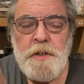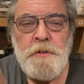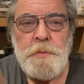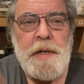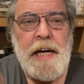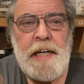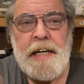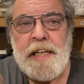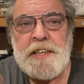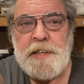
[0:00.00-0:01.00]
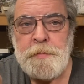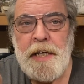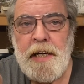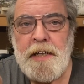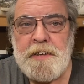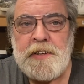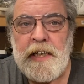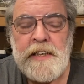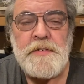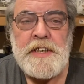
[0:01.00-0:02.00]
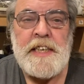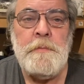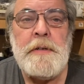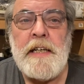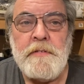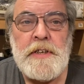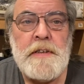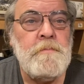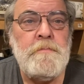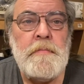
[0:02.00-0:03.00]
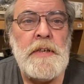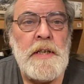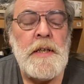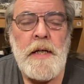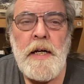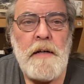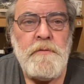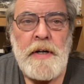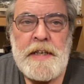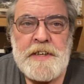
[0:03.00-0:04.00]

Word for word: 380 ACP designed for deep cover, very